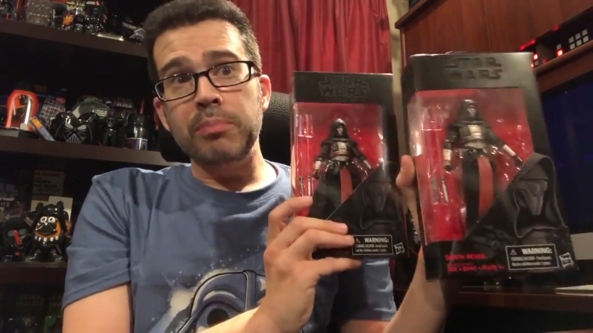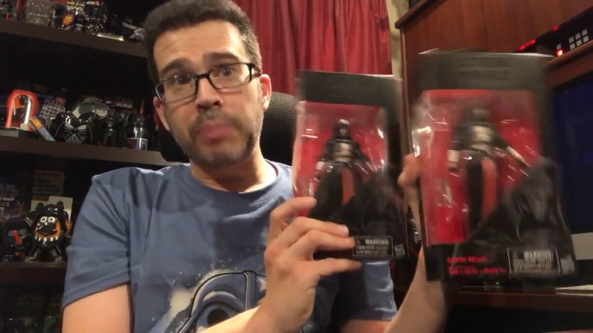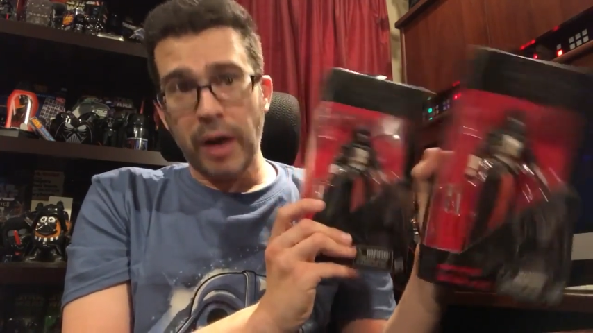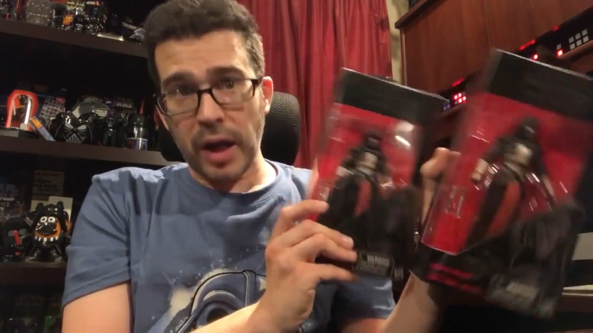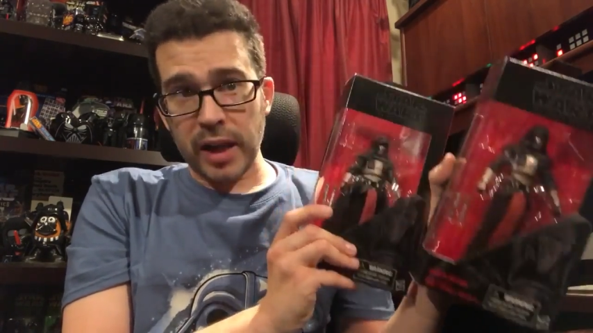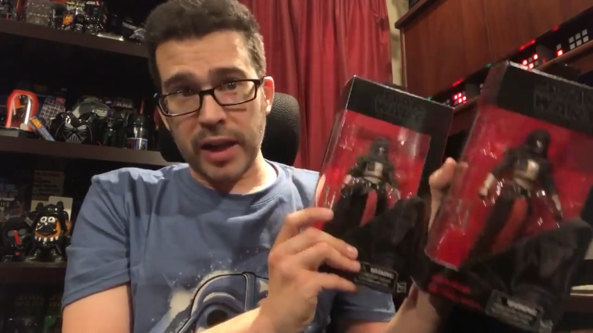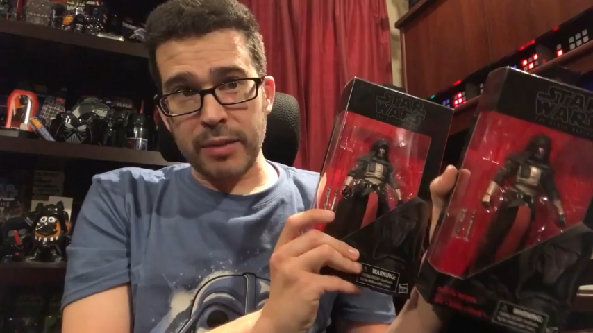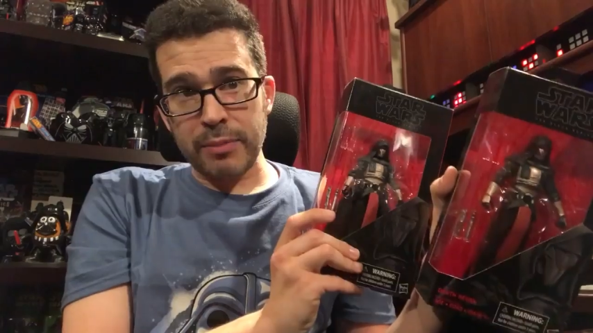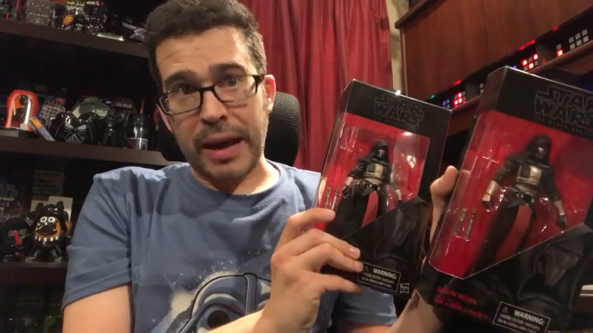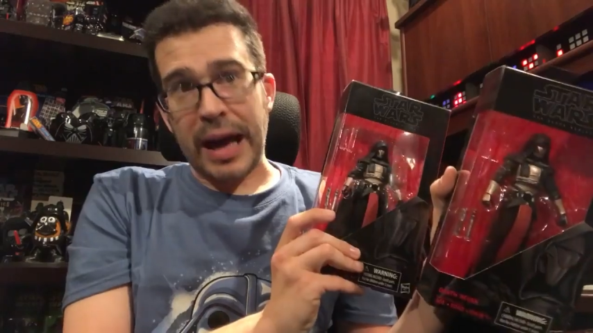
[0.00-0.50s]

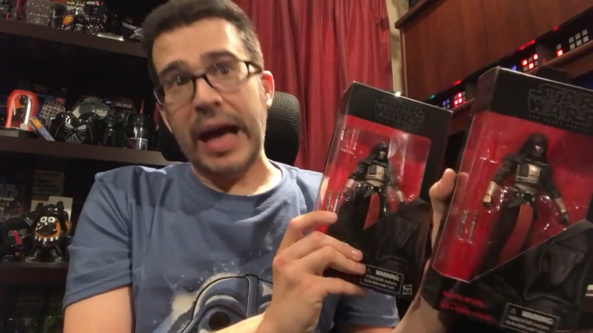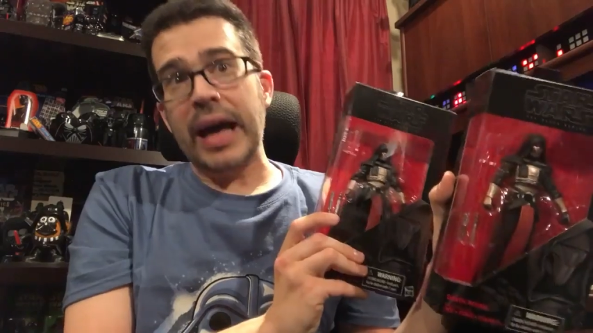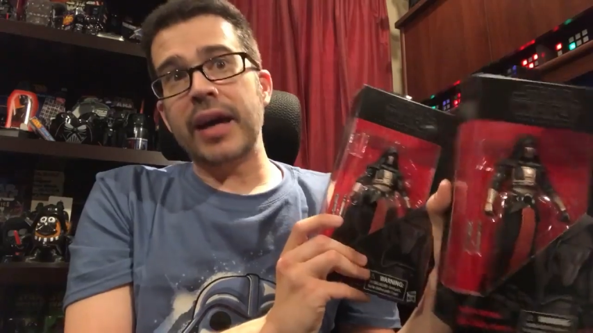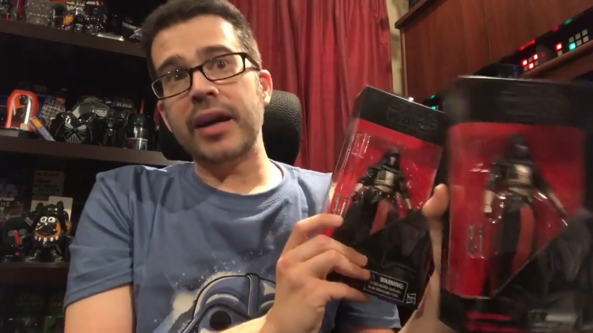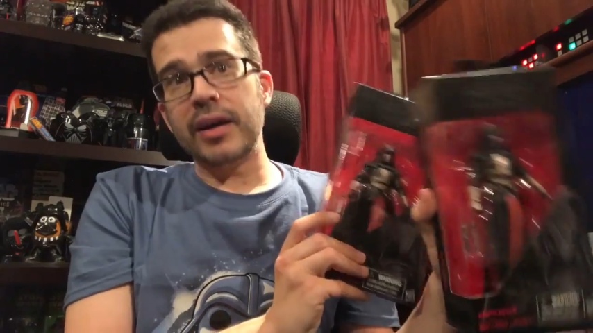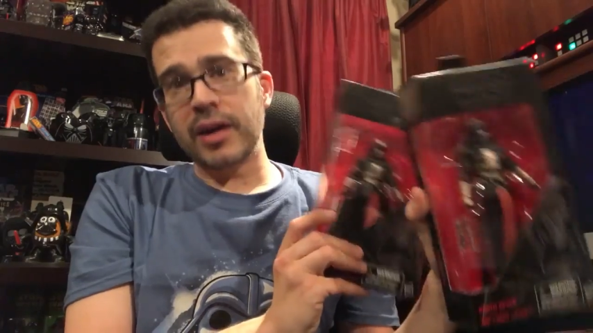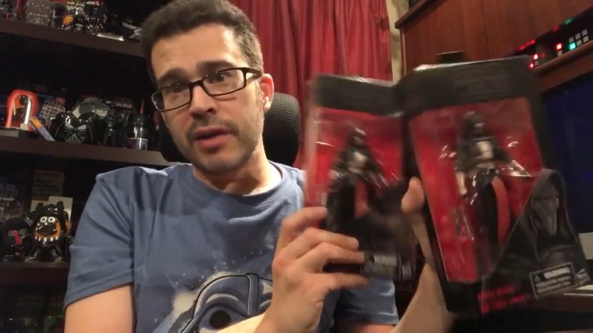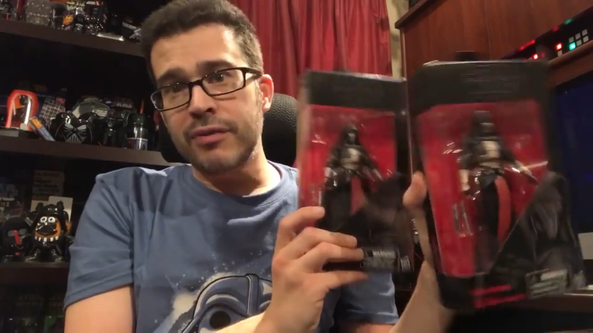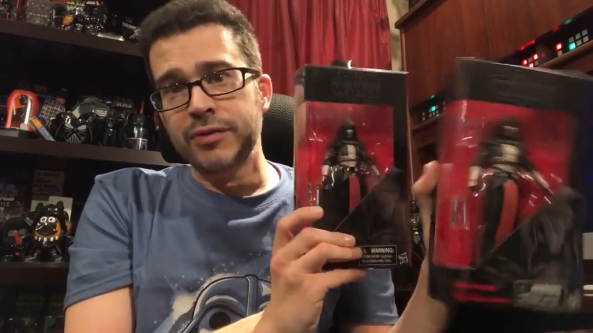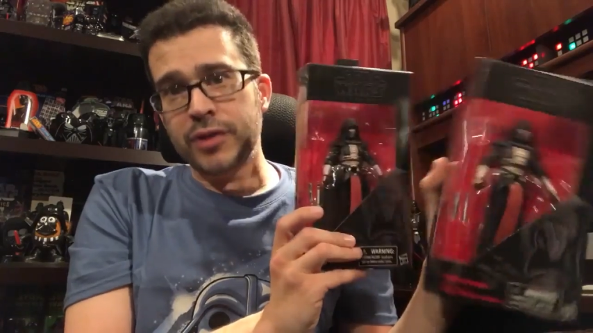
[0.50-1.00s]

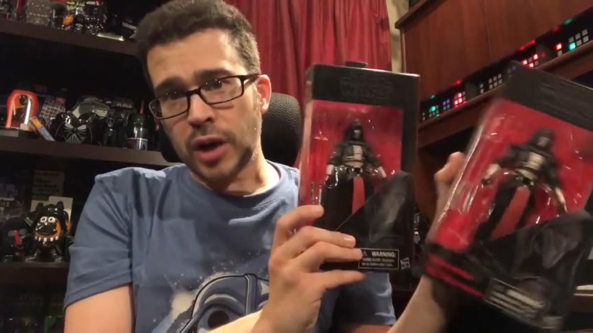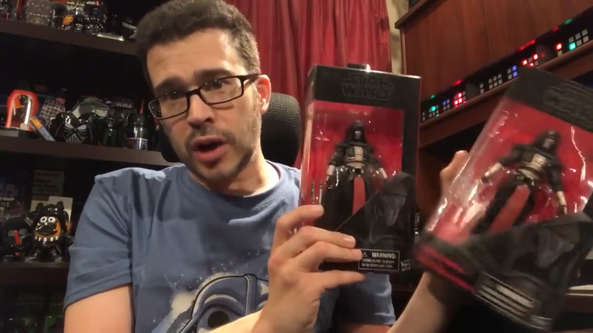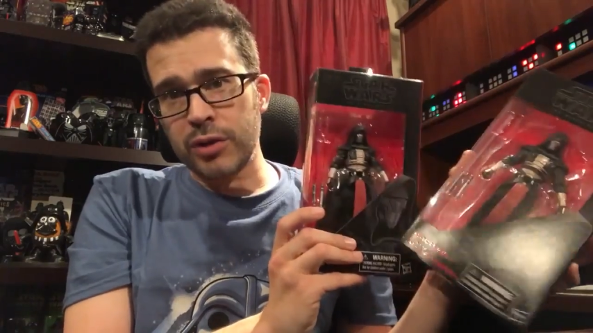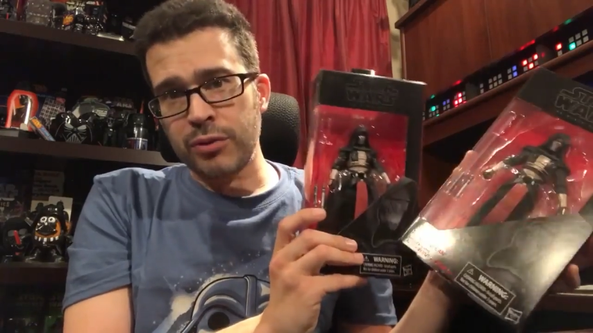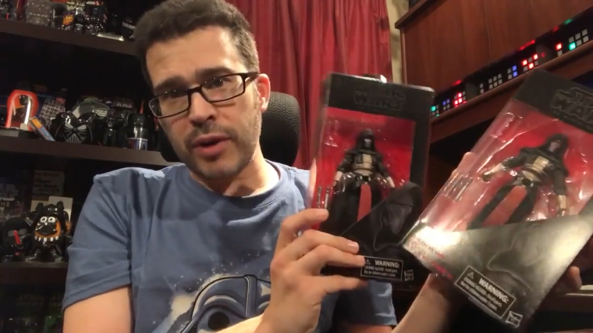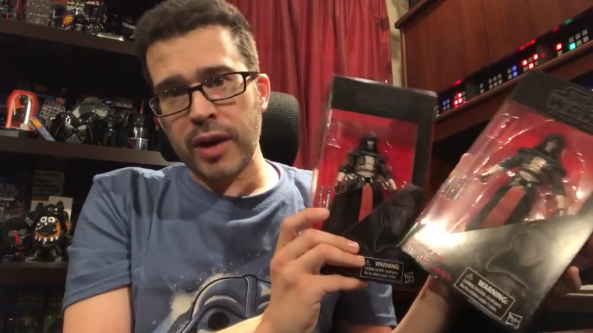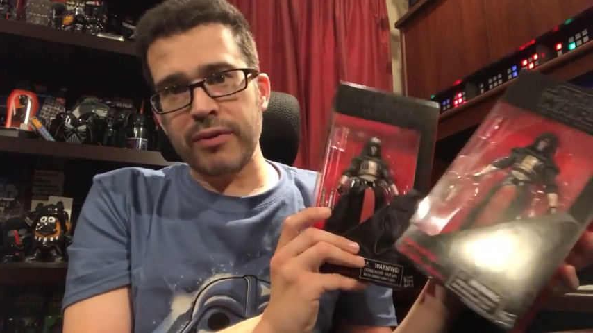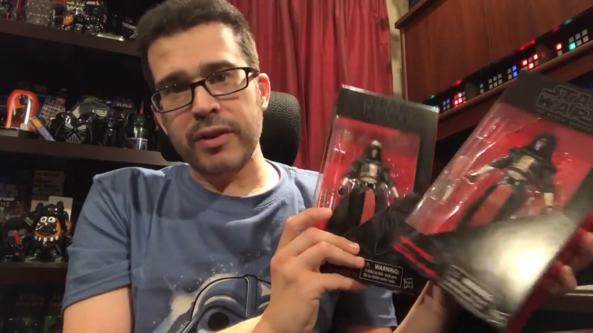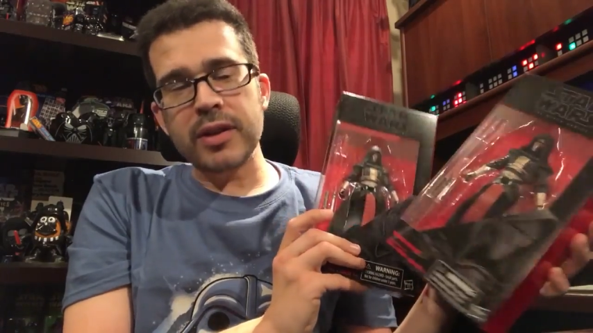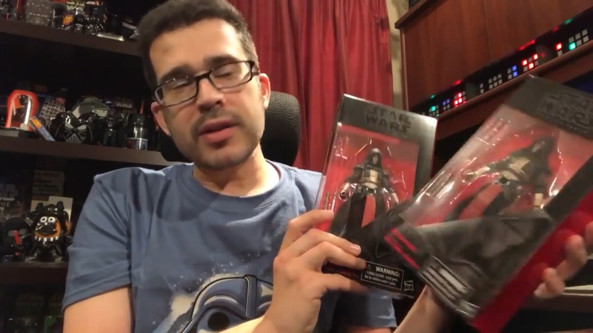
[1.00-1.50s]
polybag of
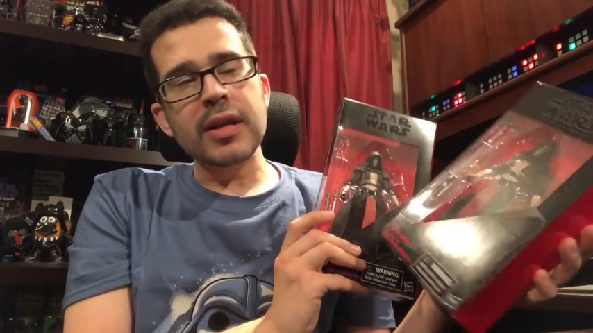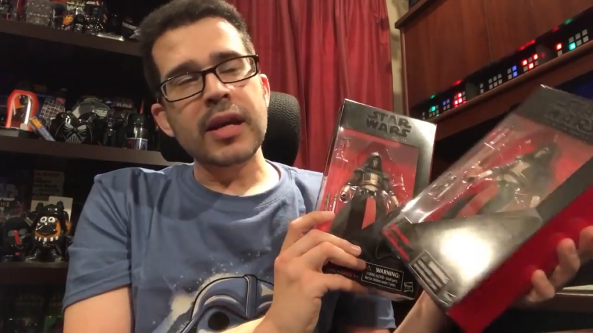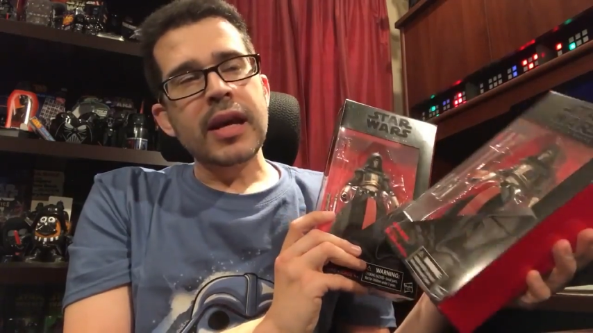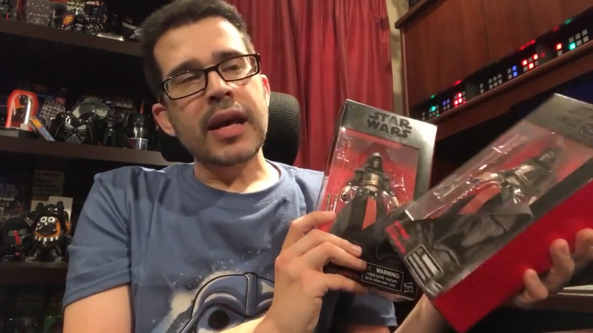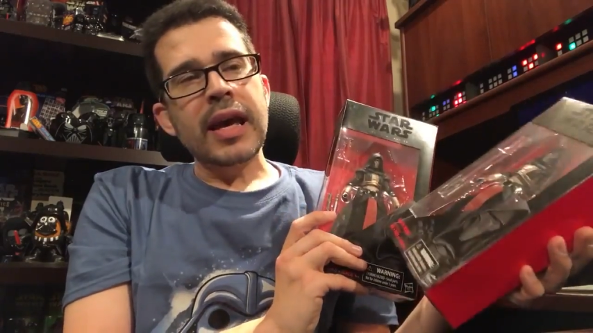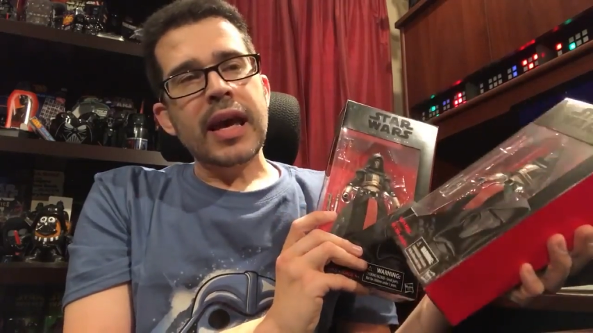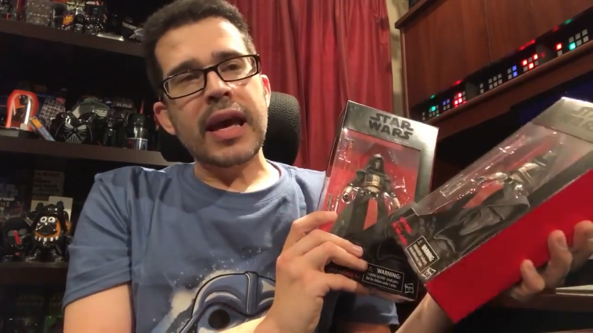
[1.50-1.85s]
Darth Revan,